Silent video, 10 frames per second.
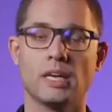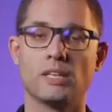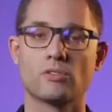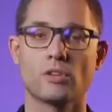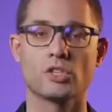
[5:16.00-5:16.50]
In
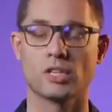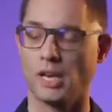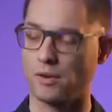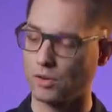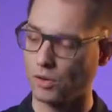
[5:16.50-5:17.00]
such
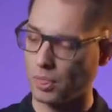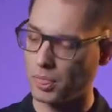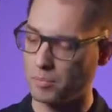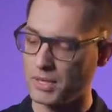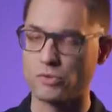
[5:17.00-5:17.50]
scenario,
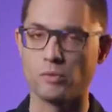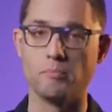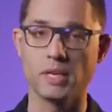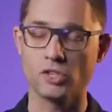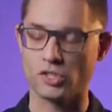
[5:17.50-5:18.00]
the P3
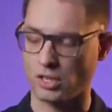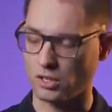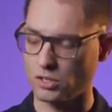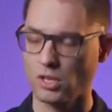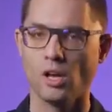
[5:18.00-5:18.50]
mix
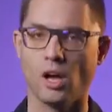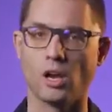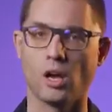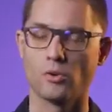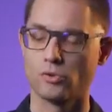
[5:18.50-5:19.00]
channels
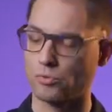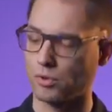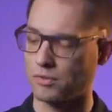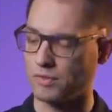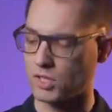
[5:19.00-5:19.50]
allow you to run
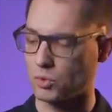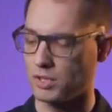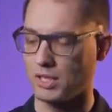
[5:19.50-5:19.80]
the fixture with